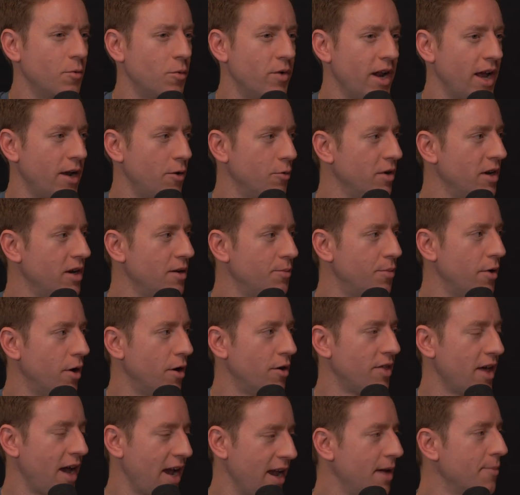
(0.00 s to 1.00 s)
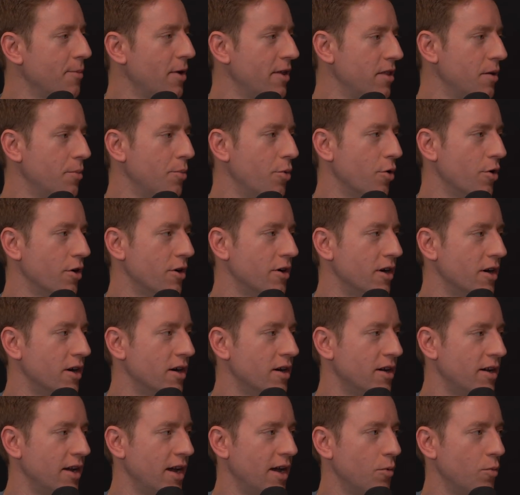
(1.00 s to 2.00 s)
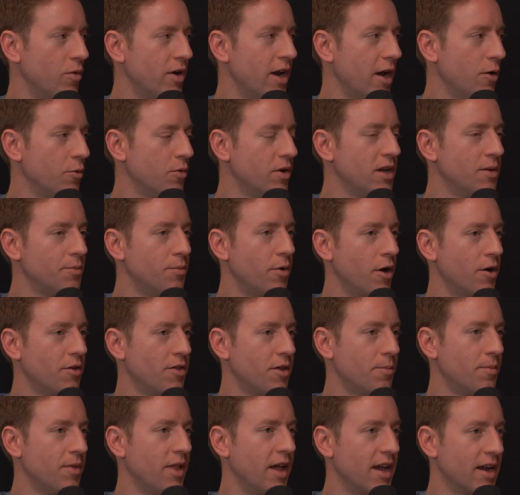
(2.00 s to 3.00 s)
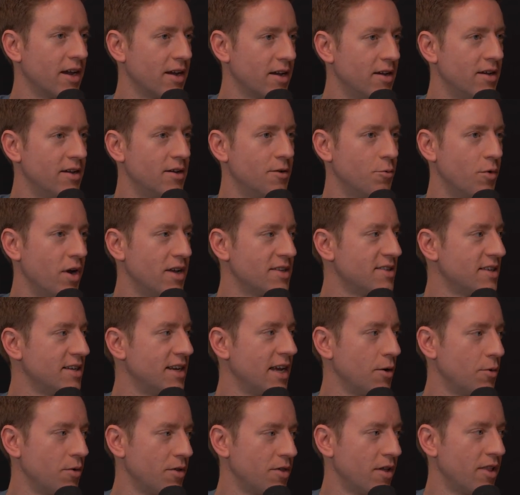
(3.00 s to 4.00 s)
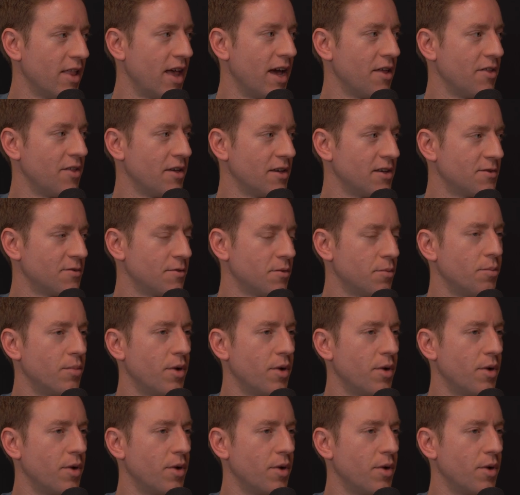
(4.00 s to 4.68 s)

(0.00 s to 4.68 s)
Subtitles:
When I read both, I am on the border. And when I read both, I'm like, resonate with a lot of things